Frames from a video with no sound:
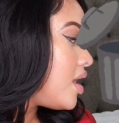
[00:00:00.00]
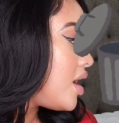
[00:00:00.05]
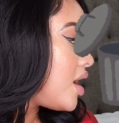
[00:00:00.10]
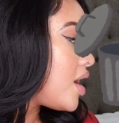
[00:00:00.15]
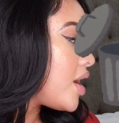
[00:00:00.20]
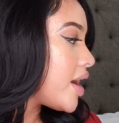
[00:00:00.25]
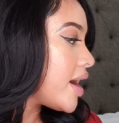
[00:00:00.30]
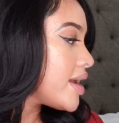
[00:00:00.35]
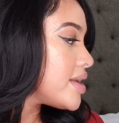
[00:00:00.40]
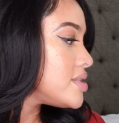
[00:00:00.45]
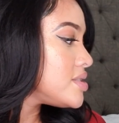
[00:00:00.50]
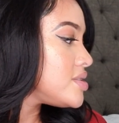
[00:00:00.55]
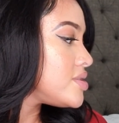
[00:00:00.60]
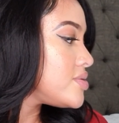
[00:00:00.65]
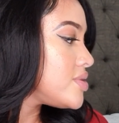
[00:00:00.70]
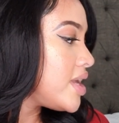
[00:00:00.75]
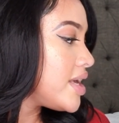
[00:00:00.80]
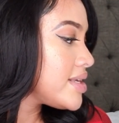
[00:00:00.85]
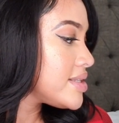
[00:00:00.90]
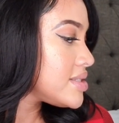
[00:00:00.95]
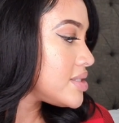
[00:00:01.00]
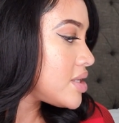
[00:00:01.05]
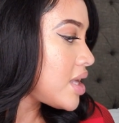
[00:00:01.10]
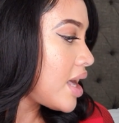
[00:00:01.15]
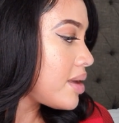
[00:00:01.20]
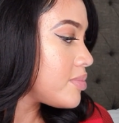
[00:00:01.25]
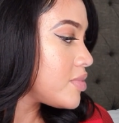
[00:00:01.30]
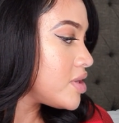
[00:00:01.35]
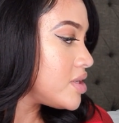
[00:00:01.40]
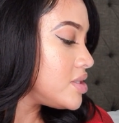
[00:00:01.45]
All right, so next
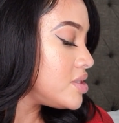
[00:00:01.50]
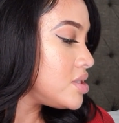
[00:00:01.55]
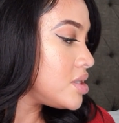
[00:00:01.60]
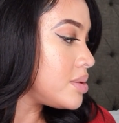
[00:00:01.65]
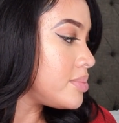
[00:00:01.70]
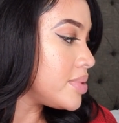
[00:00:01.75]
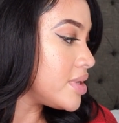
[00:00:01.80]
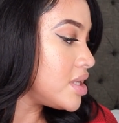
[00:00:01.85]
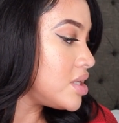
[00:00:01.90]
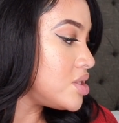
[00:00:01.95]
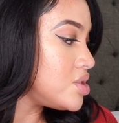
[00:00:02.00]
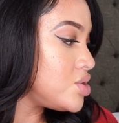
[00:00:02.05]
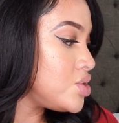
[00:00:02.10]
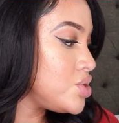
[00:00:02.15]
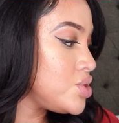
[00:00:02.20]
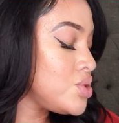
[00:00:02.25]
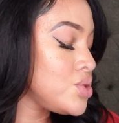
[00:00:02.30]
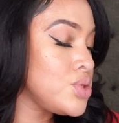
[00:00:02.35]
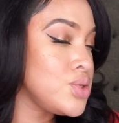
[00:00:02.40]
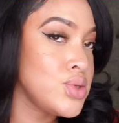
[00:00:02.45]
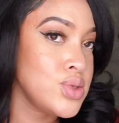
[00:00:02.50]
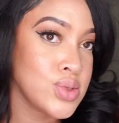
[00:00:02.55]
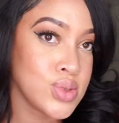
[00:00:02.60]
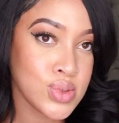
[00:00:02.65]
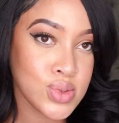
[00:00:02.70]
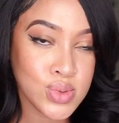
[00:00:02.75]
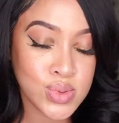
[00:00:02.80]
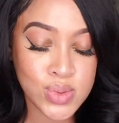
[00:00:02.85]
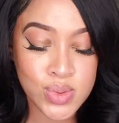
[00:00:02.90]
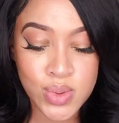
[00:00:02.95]
I'm gonna jump
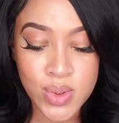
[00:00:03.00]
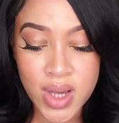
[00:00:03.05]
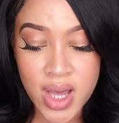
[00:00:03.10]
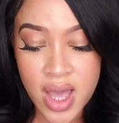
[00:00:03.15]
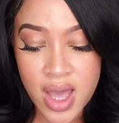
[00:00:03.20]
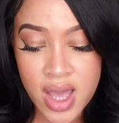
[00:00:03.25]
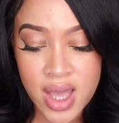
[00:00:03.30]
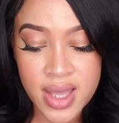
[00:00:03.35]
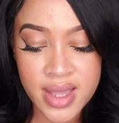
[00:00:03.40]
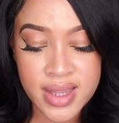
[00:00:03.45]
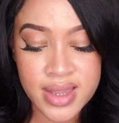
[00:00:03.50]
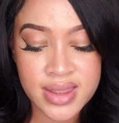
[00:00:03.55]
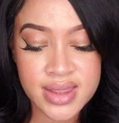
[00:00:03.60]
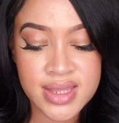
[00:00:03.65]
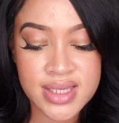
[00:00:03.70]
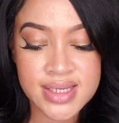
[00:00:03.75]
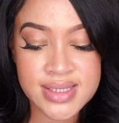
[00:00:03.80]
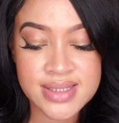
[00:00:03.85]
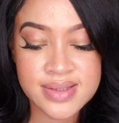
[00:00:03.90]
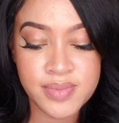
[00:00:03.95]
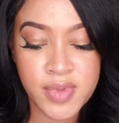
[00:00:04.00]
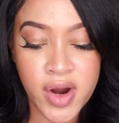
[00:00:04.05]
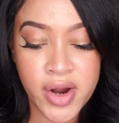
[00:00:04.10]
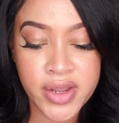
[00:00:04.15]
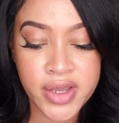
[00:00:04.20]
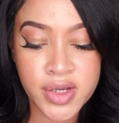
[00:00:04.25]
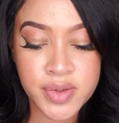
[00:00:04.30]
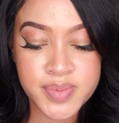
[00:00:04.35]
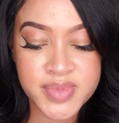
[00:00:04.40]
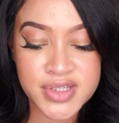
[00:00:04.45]
into this
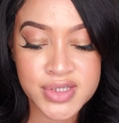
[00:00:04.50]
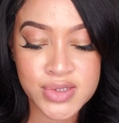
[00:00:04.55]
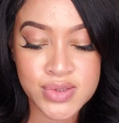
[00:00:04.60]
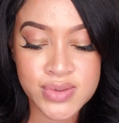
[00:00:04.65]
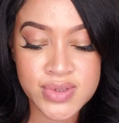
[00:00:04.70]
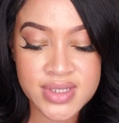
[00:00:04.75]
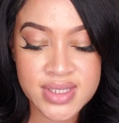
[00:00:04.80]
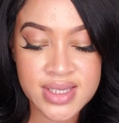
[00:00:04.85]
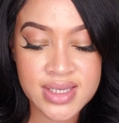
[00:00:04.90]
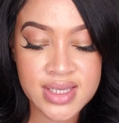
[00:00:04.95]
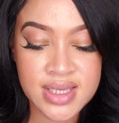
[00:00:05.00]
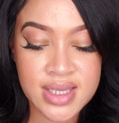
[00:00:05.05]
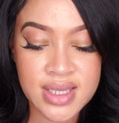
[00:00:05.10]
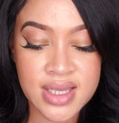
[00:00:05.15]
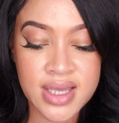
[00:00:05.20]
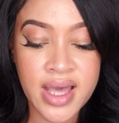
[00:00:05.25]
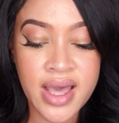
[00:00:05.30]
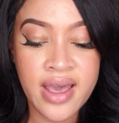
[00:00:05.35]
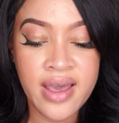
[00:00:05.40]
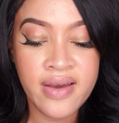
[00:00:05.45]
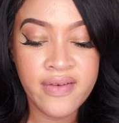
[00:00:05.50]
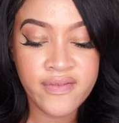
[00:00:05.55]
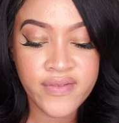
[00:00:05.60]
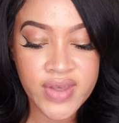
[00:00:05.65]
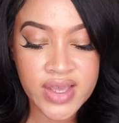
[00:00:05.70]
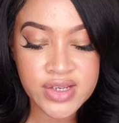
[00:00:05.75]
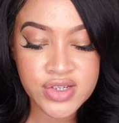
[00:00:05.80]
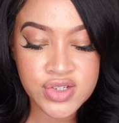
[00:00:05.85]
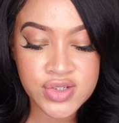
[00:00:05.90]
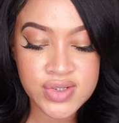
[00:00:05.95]
Mario Badooski
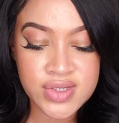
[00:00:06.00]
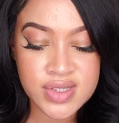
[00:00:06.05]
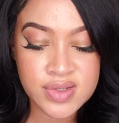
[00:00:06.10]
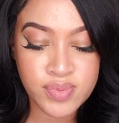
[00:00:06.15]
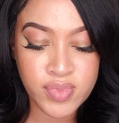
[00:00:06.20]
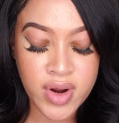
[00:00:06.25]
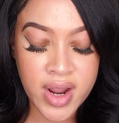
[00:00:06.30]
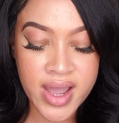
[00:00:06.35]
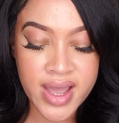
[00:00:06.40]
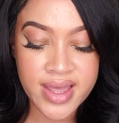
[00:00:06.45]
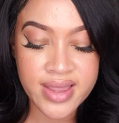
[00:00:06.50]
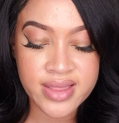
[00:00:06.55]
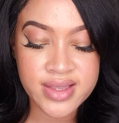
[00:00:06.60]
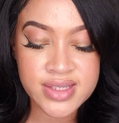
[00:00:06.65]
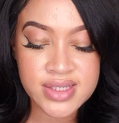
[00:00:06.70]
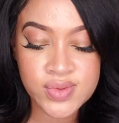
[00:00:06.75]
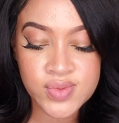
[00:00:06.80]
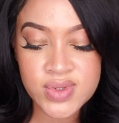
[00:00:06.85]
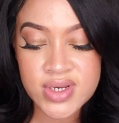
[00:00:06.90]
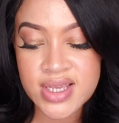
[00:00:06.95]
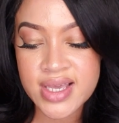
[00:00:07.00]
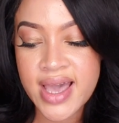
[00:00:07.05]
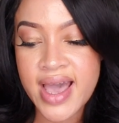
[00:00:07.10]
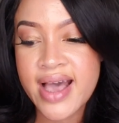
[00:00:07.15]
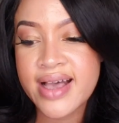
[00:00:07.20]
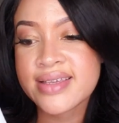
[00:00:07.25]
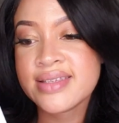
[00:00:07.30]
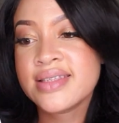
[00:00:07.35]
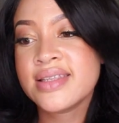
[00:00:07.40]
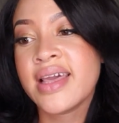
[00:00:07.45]
facial spray. This one
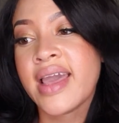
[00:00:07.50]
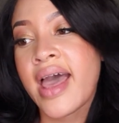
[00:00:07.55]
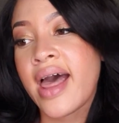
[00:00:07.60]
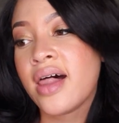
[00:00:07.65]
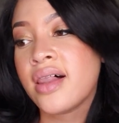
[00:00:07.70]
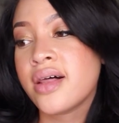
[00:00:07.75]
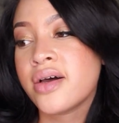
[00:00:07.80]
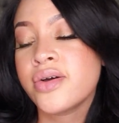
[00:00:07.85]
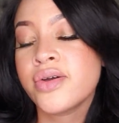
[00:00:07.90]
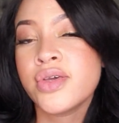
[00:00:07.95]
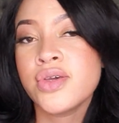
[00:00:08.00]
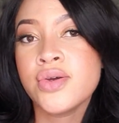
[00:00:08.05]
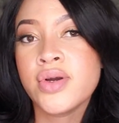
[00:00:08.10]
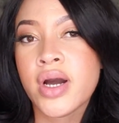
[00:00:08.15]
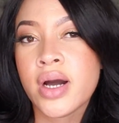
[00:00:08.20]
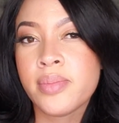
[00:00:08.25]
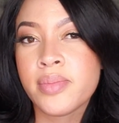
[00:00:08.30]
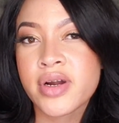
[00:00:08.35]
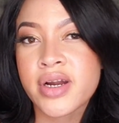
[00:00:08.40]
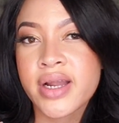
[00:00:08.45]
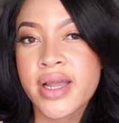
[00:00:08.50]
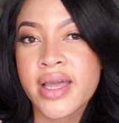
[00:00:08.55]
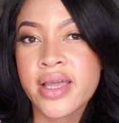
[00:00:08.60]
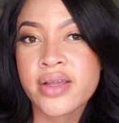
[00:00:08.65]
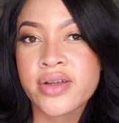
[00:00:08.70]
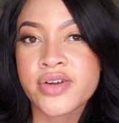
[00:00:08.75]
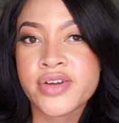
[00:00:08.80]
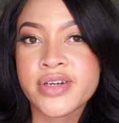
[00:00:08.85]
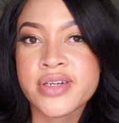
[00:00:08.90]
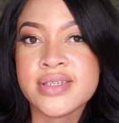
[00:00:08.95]
has the aloe, cucumber,
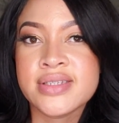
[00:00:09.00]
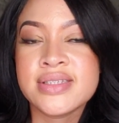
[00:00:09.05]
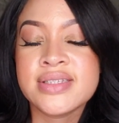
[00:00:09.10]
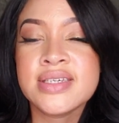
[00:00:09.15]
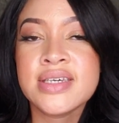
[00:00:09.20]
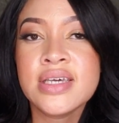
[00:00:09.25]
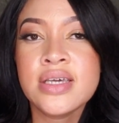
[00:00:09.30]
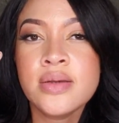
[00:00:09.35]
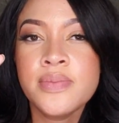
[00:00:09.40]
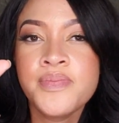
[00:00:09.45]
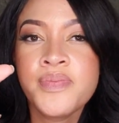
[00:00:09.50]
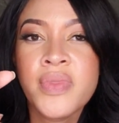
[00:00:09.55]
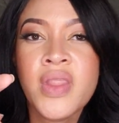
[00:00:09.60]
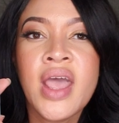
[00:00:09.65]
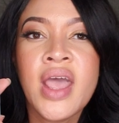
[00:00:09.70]
and green tea.